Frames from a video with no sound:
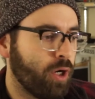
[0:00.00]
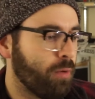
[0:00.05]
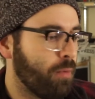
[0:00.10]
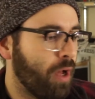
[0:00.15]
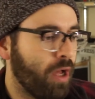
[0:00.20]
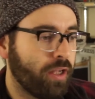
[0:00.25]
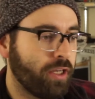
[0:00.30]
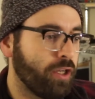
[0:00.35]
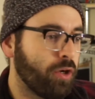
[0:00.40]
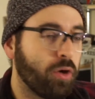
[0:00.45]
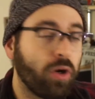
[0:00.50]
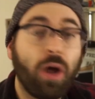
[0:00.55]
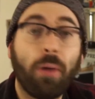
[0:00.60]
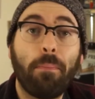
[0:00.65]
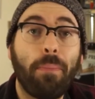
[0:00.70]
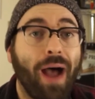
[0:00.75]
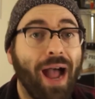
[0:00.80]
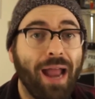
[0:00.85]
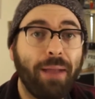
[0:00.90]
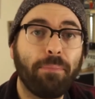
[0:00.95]
them on, you know,
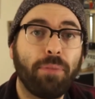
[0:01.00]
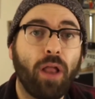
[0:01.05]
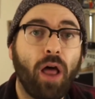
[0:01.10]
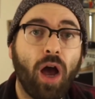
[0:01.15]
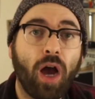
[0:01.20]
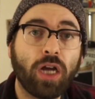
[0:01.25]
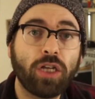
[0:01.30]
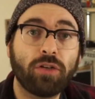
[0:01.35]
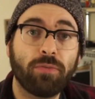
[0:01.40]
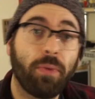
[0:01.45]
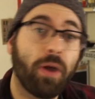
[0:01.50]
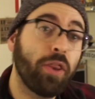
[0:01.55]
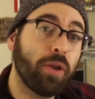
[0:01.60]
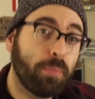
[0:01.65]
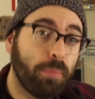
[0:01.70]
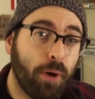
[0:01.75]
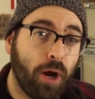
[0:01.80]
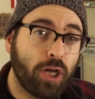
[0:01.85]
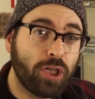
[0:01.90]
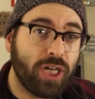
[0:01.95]
combined blocks from other
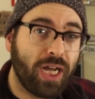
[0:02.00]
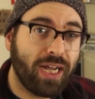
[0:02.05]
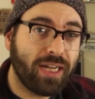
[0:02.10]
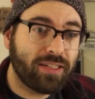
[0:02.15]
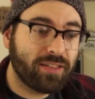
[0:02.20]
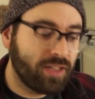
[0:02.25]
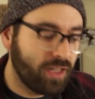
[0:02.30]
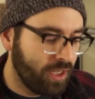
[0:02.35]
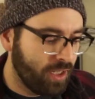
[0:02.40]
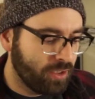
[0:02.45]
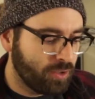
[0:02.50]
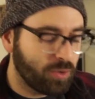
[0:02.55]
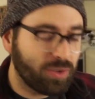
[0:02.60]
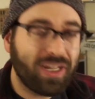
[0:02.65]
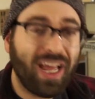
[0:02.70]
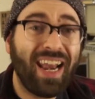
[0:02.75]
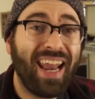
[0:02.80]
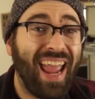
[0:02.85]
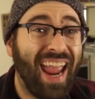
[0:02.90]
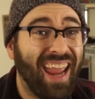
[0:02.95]
projects. So it's
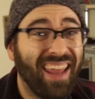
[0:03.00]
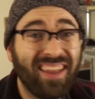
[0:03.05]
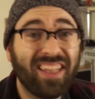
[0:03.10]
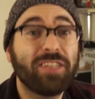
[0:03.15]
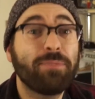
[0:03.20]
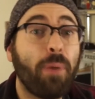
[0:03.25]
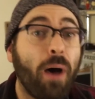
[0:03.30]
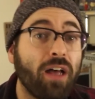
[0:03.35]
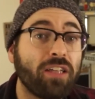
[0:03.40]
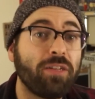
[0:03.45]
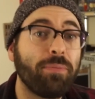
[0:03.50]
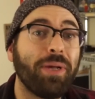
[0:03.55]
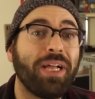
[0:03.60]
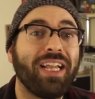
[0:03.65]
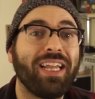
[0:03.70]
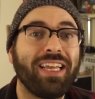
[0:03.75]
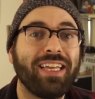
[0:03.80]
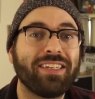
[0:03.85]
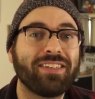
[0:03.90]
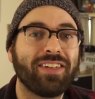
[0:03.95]
kind of endless
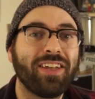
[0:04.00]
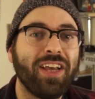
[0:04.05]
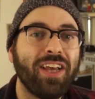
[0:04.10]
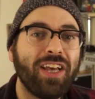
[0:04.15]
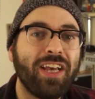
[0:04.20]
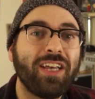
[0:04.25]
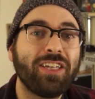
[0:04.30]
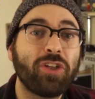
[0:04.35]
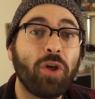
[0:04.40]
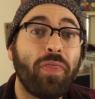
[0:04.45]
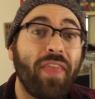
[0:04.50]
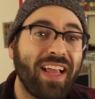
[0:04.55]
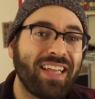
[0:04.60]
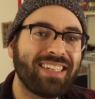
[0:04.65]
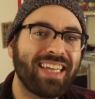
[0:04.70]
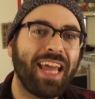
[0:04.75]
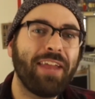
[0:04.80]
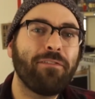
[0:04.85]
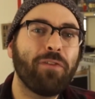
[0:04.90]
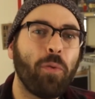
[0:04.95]
possibilities. So
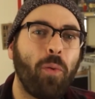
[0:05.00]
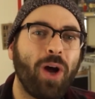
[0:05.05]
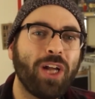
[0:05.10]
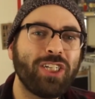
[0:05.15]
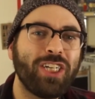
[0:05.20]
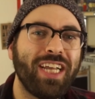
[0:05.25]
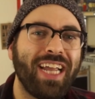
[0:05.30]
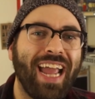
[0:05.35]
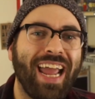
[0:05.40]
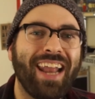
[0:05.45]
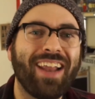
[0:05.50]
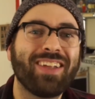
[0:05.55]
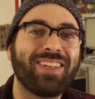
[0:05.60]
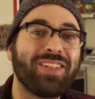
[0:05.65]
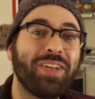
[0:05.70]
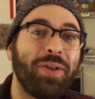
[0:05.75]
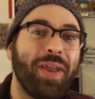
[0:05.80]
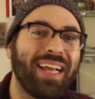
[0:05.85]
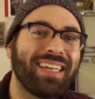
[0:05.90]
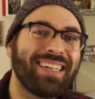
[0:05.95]
thanks again for watching and I'll
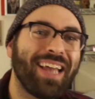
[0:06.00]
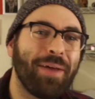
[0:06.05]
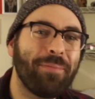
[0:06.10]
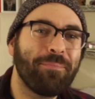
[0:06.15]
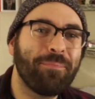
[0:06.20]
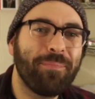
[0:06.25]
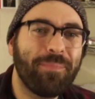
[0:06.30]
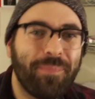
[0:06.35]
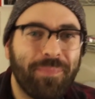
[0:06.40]
see you next time.